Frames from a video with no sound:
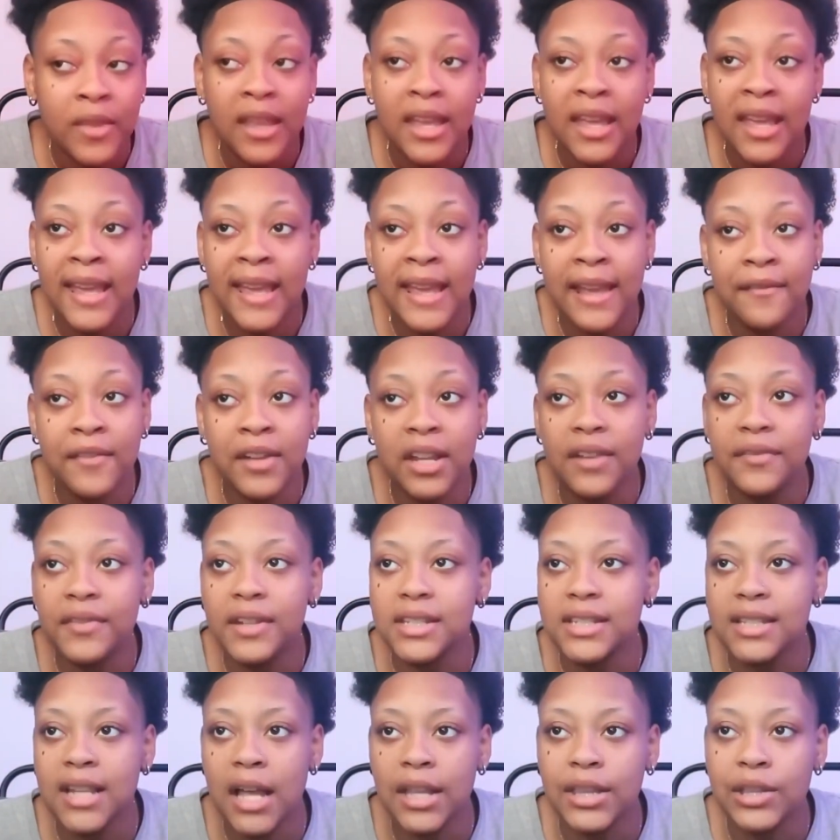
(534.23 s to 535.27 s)
Even if
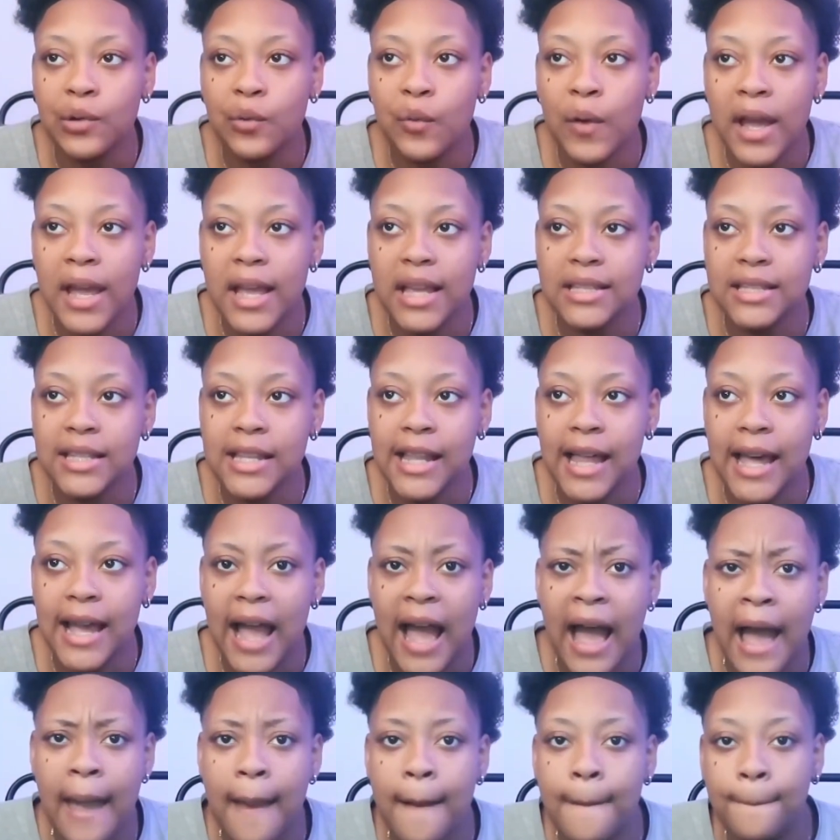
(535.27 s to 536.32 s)
it's not the ways that, like,
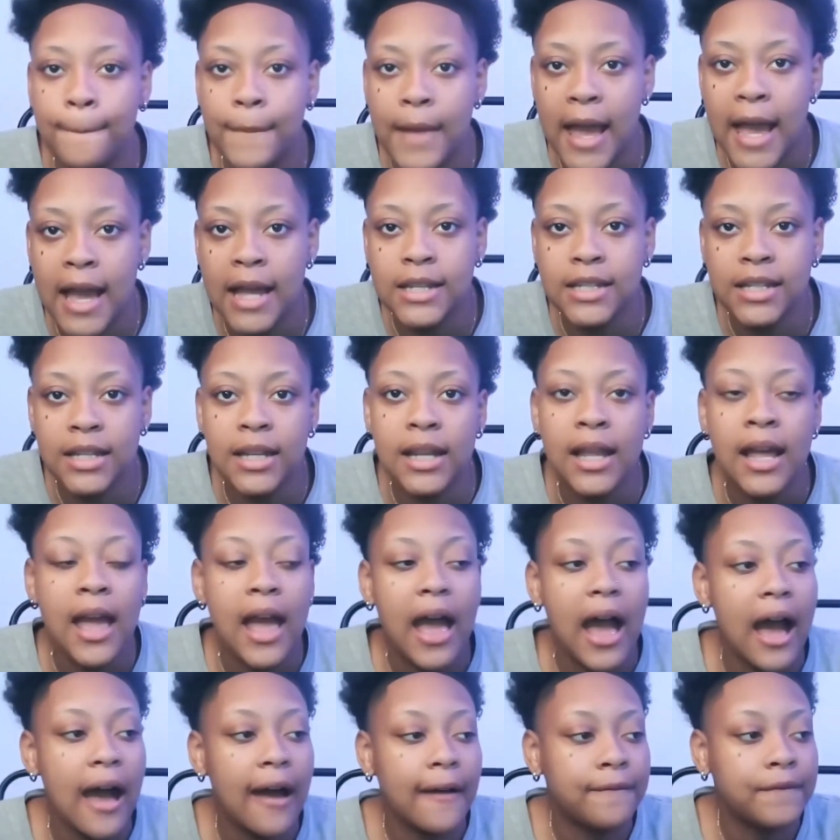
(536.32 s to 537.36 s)
I imagine,
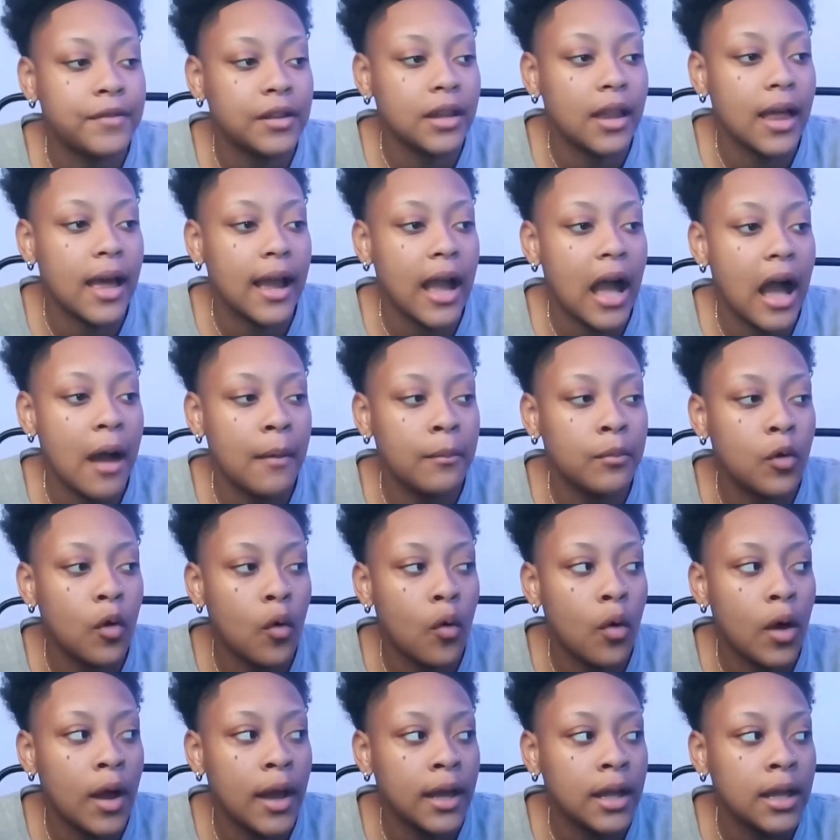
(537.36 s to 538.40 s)
I feel like I'm
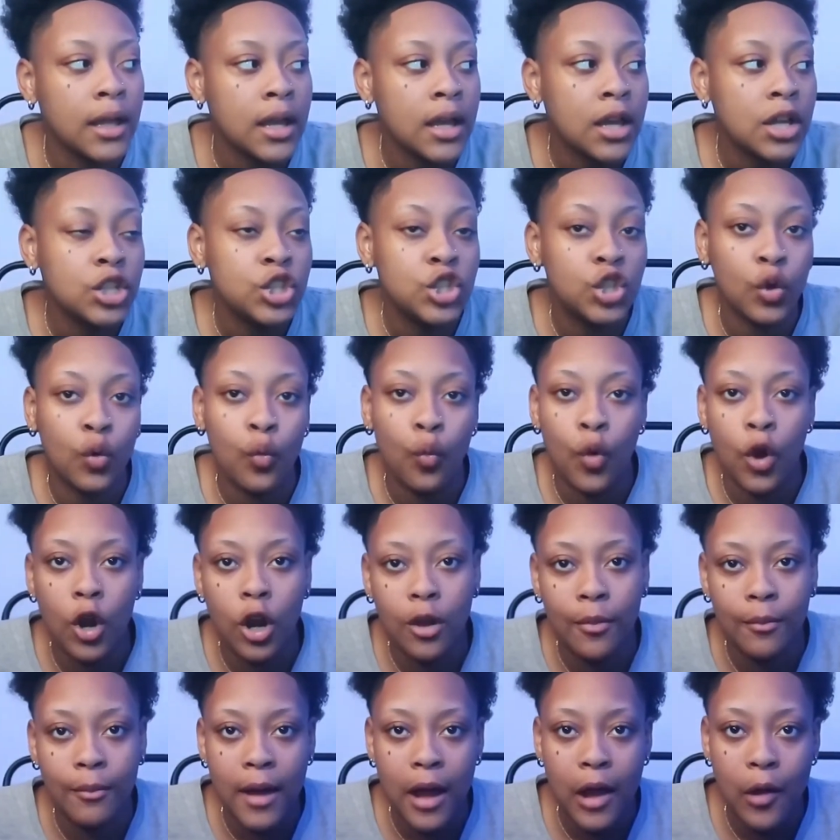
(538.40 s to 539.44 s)
going to work
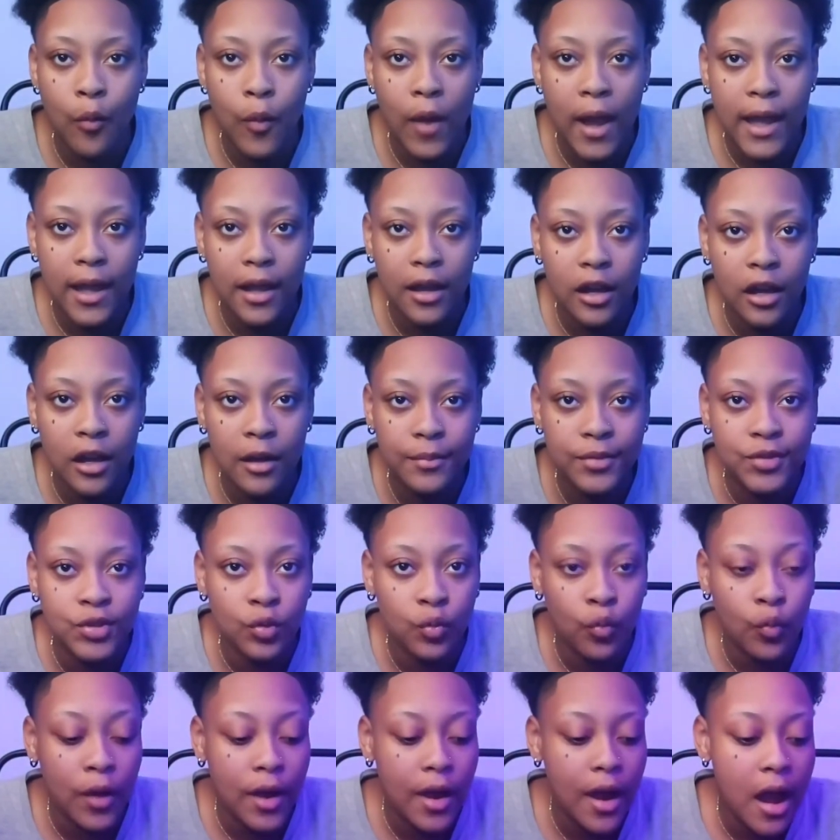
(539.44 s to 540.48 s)
my way up to
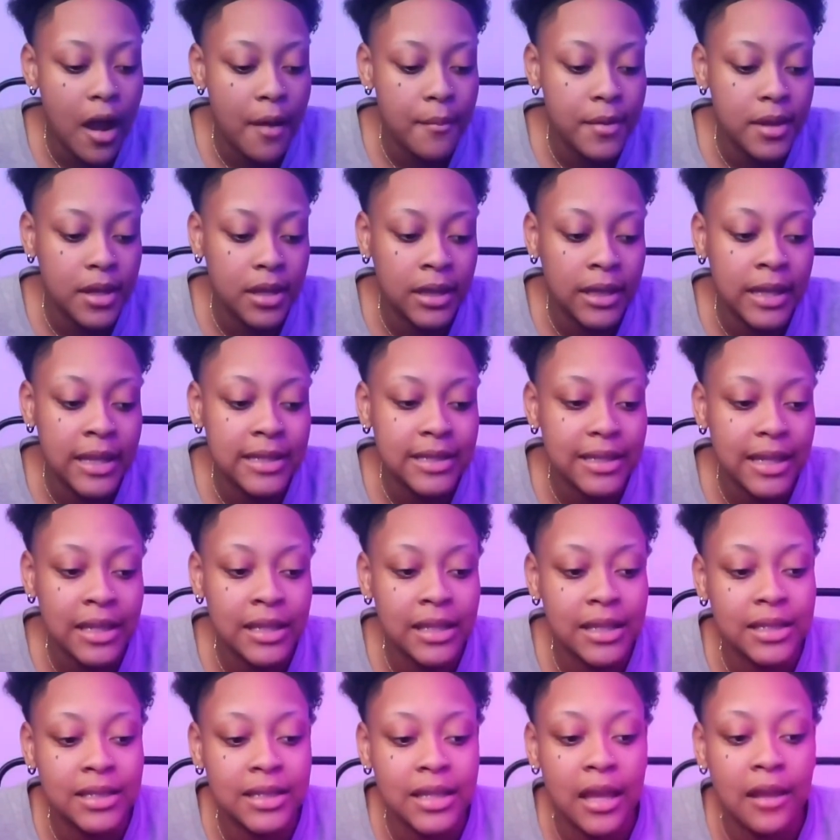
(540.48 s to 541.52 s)
where I'm at least in
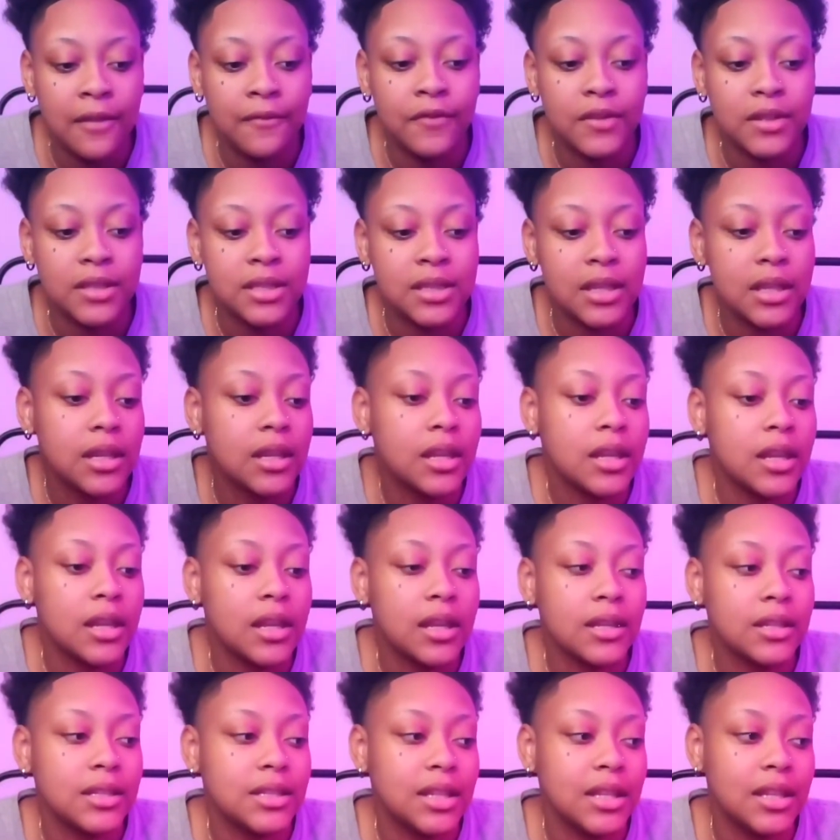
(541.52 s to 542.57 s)
the same vicinity
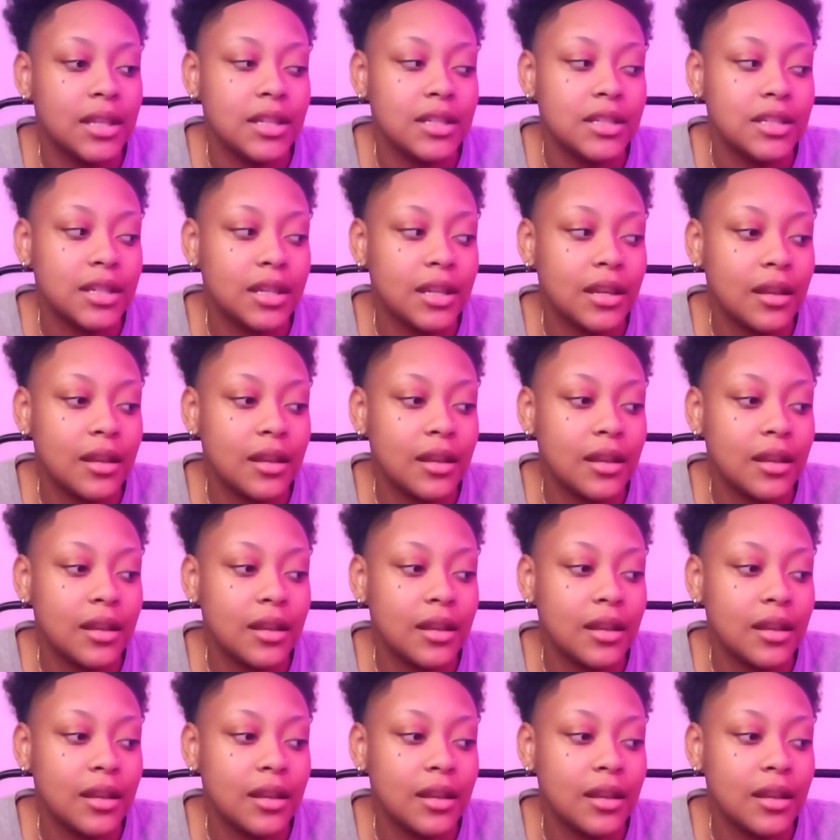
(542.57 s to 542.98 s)
as DDG.